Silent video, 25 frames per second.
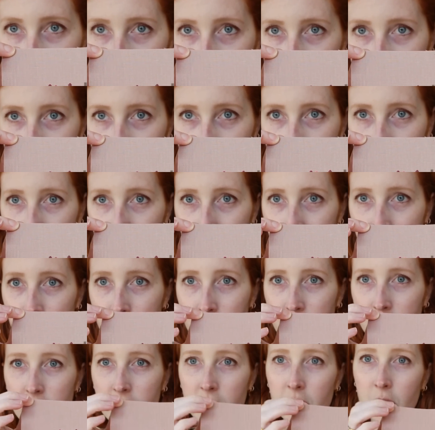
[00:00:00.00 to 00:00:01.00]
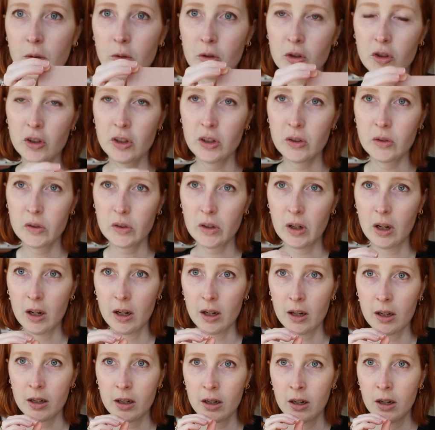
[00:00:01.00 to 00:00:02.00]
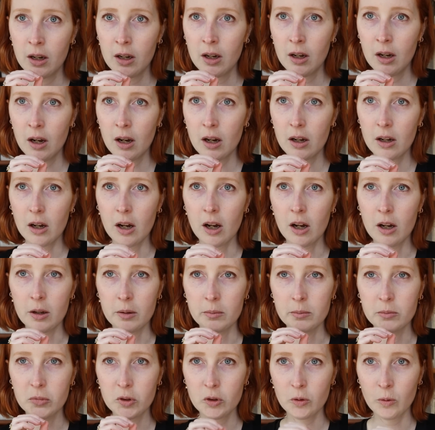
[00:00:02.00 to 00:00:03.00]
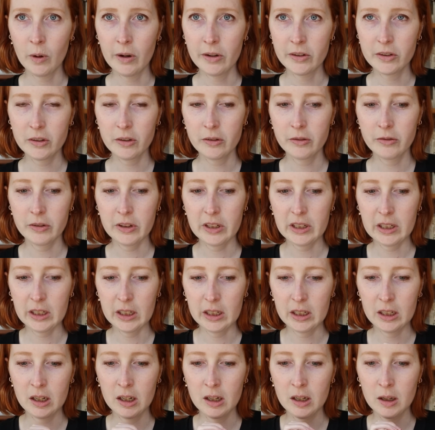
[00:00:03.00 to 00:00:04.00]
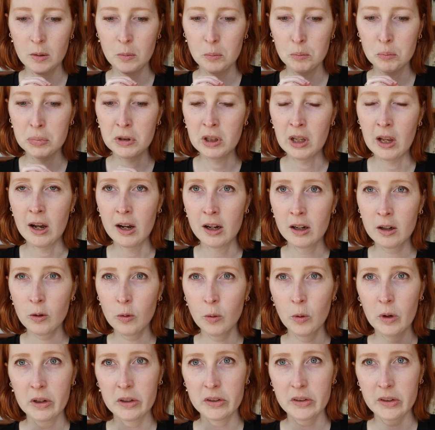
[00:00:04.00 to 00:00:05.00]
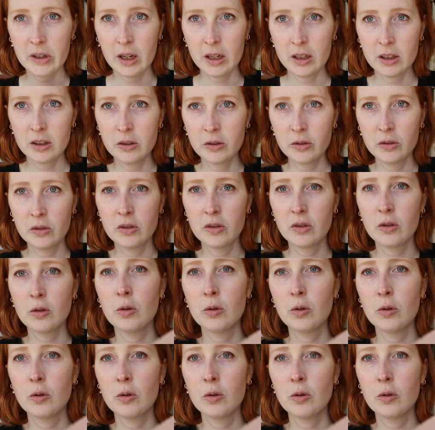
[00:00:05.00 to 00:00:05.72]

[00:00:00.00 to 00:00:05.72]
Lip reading: light color. So she's got Soie Surfine Blanc, whereas I used